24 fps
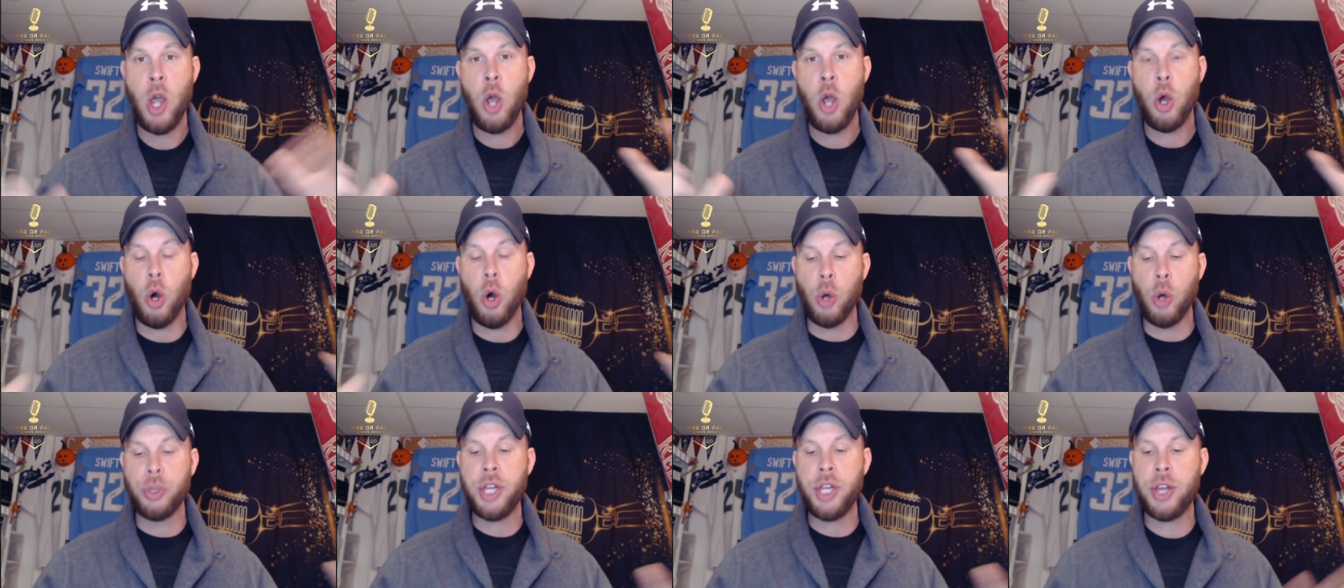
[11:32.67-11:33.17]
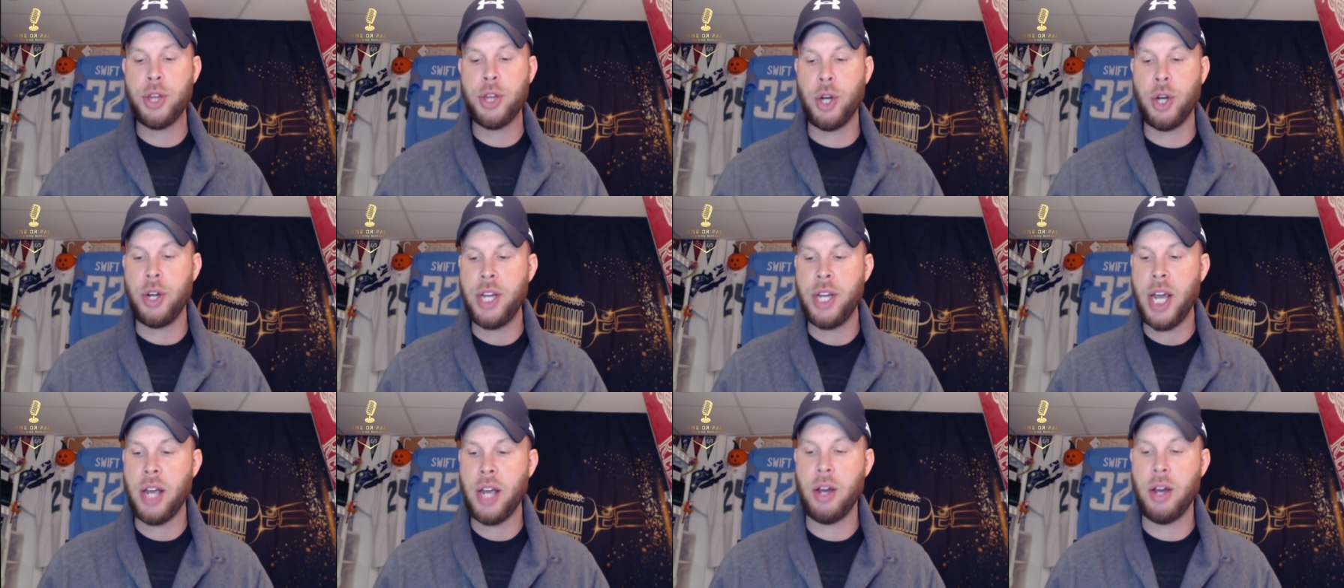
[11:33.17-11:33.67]
only
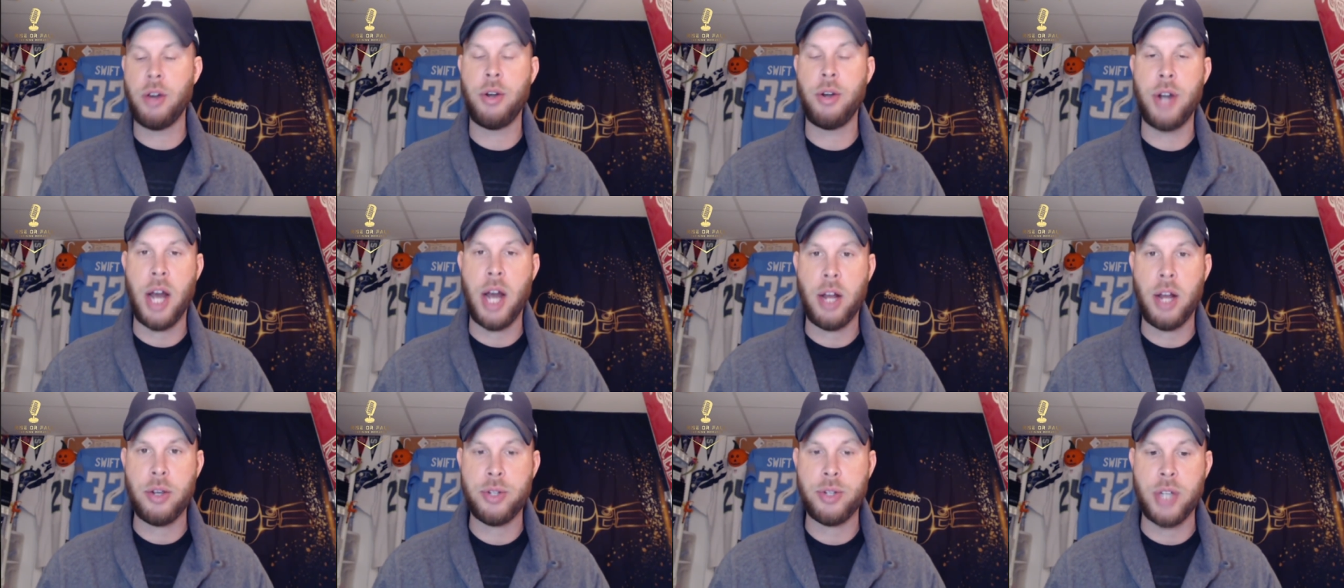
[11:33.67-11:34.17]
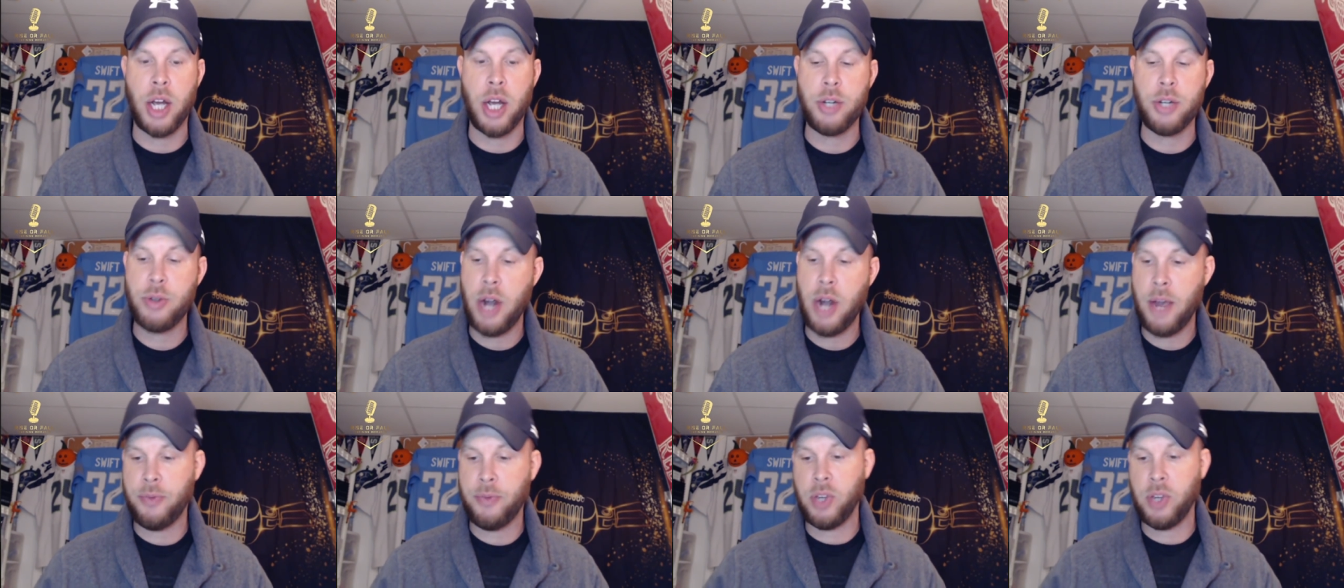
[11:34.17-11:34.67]
thirty-eight hundred dollars on
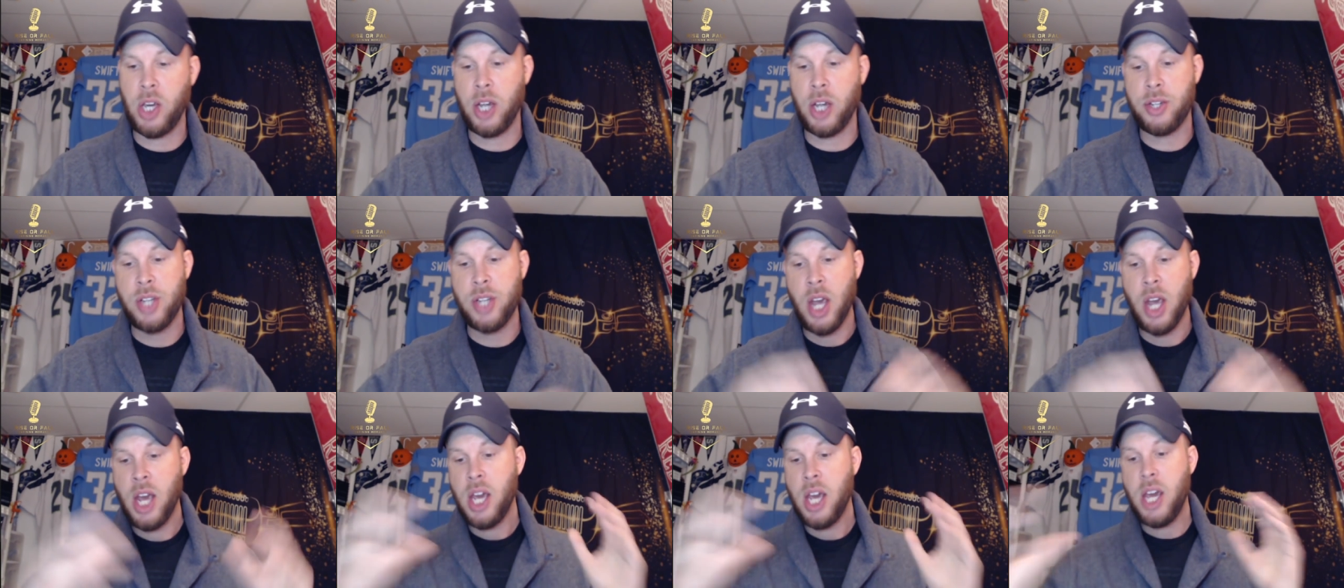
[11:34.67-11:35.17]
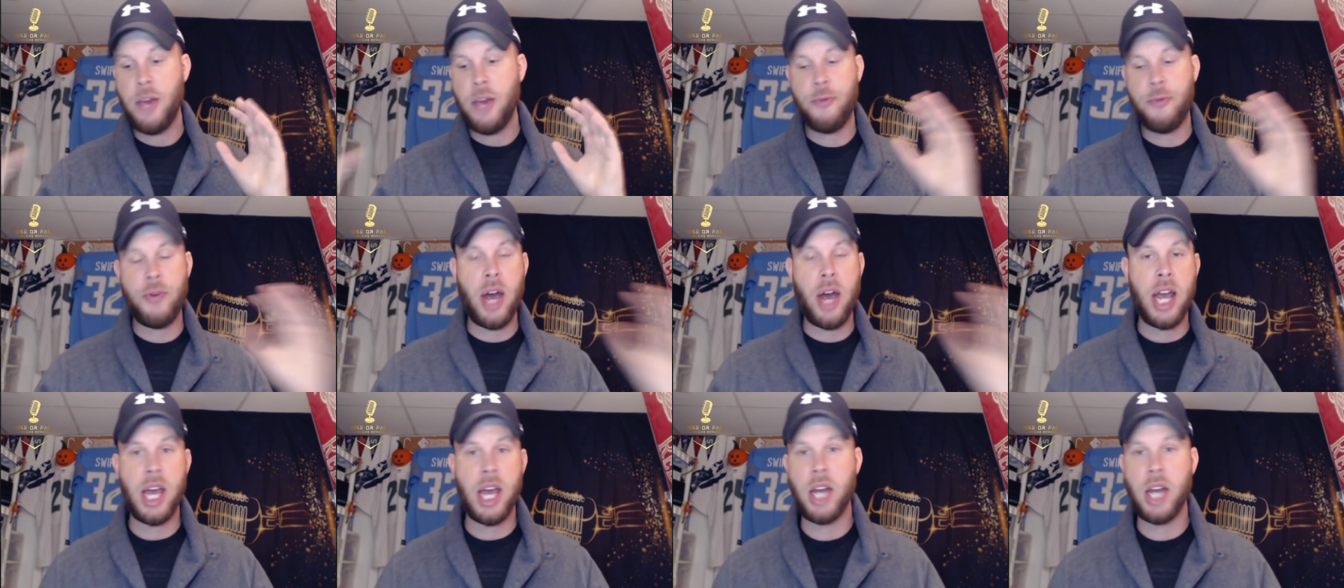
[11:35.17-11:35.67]
DraftKings. If
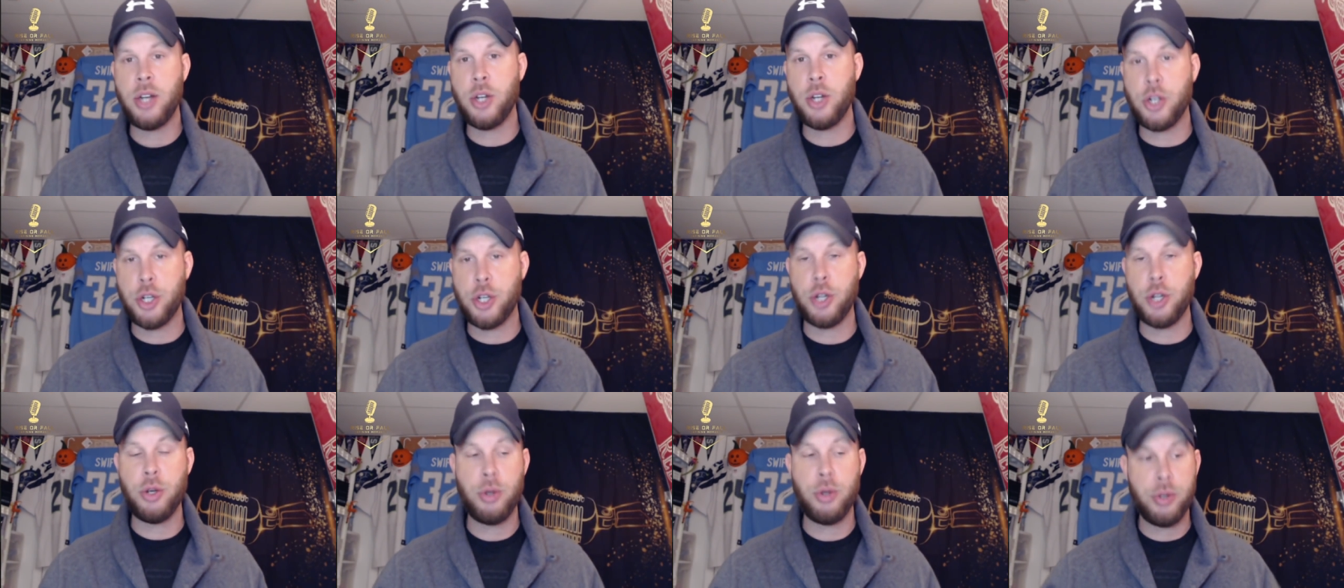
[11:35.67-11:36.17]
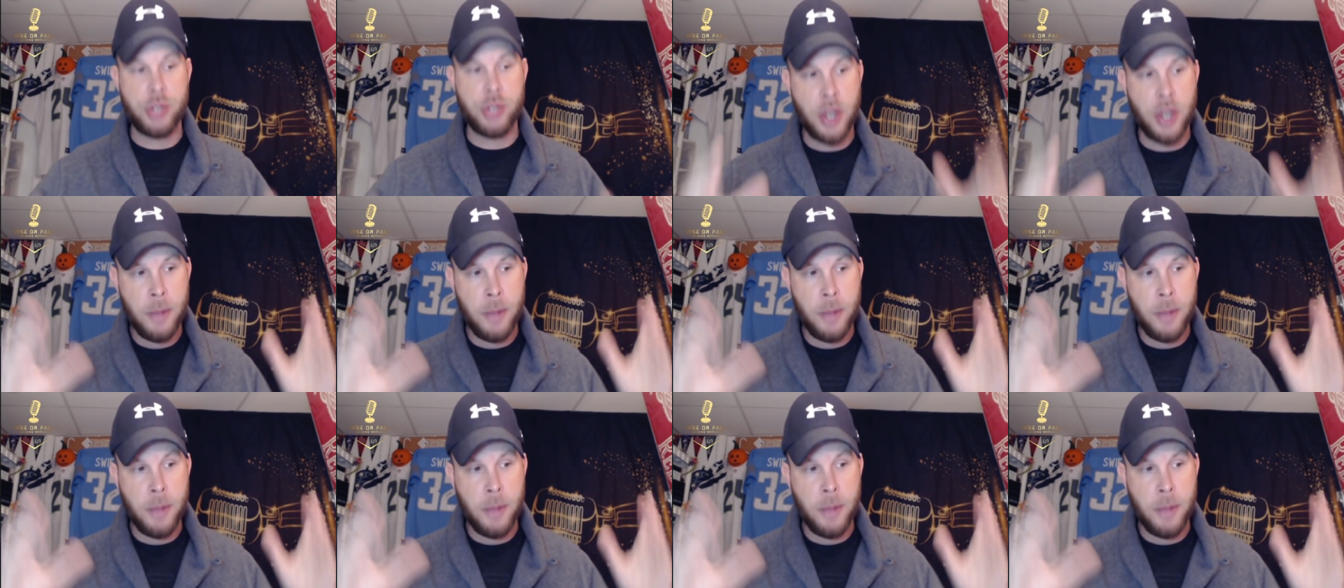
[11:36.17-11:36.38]
I had to choose,